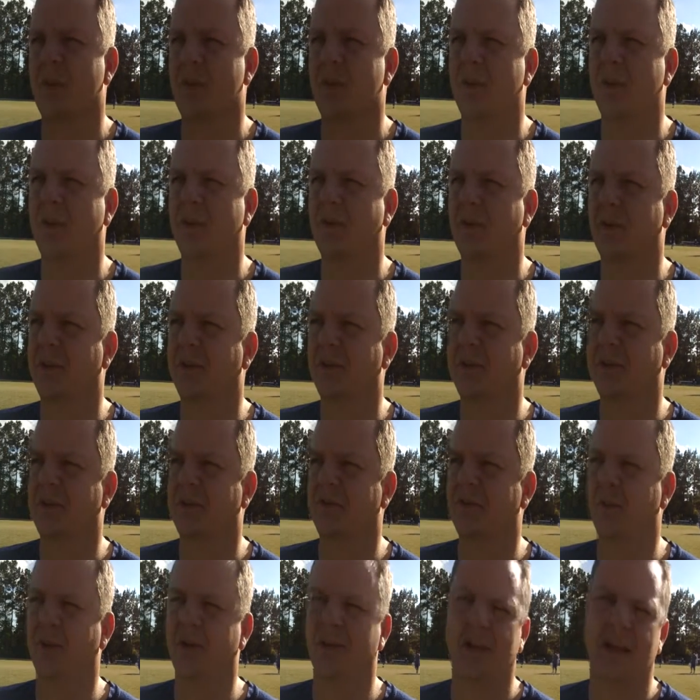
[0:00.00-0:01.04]
we, we
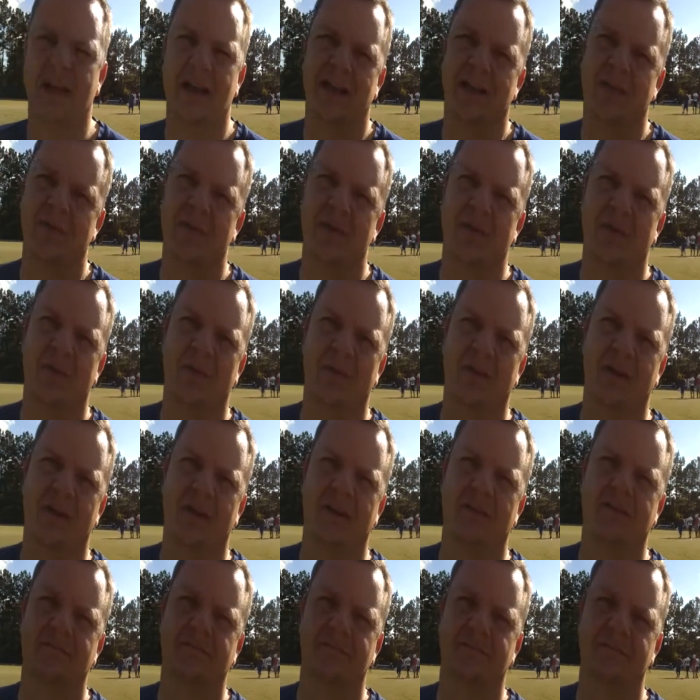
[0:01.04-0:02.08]
just really got to go out and
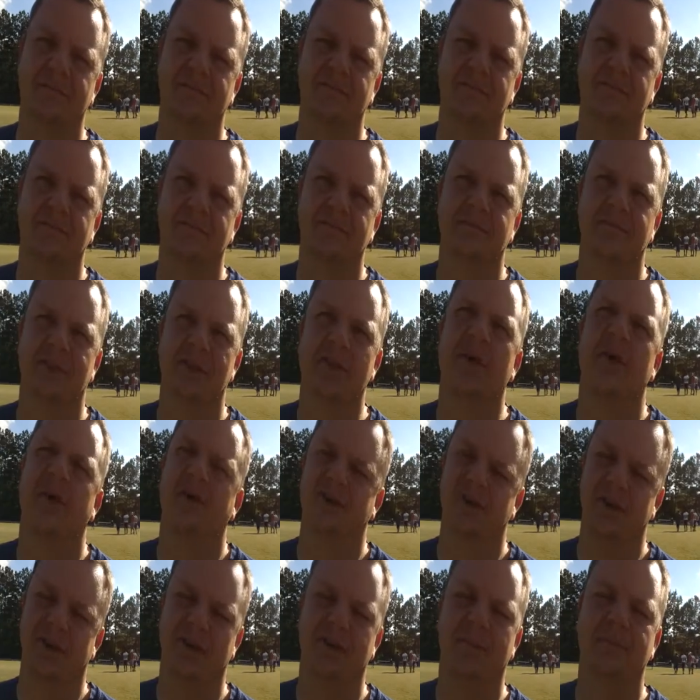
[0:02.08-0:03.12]
play, do
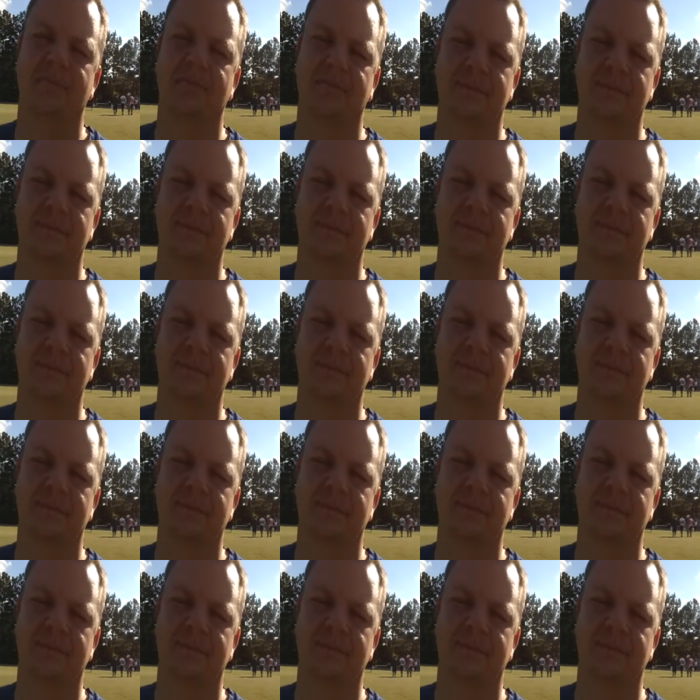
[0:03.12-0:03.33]
our job.